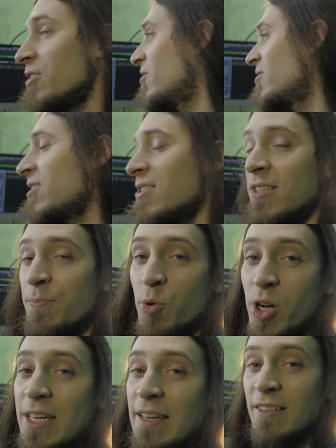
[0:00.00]
because this is
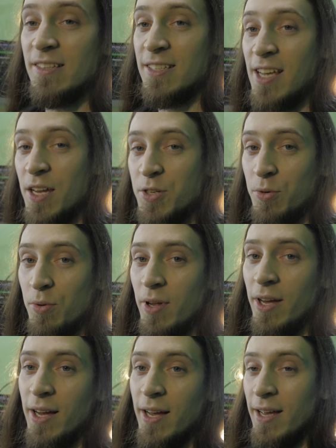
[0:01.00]
breaking the
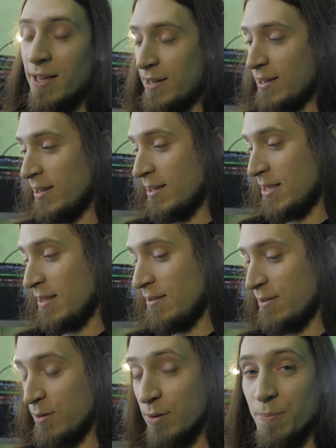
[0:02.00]
schedule.
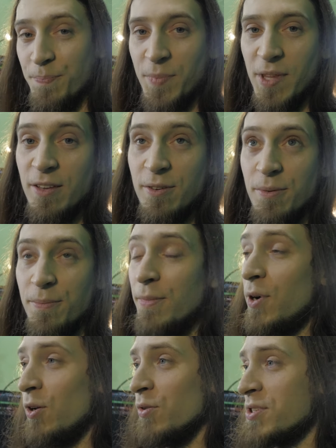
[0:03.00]
And
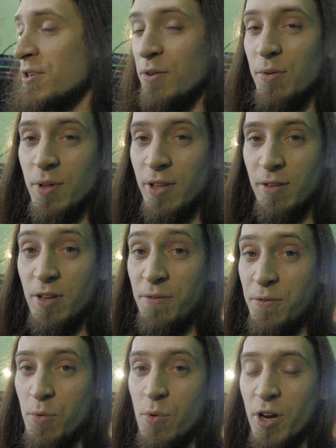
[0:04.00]
also,
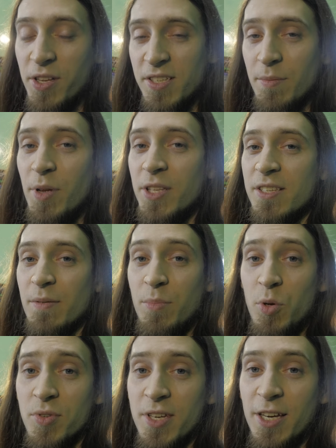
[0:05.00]
if you want to submit some
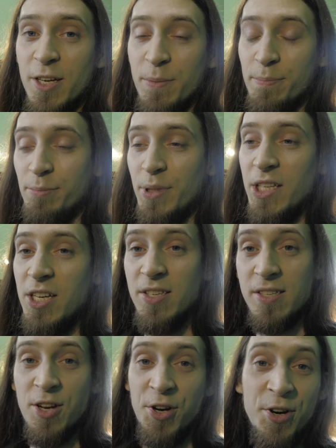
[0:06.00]
music,
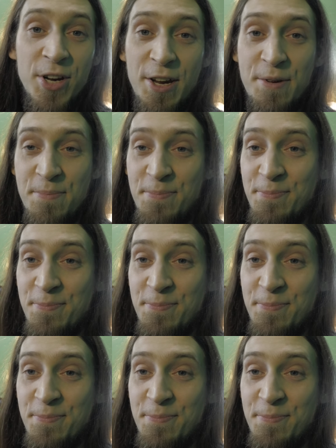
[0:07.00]
please hurry.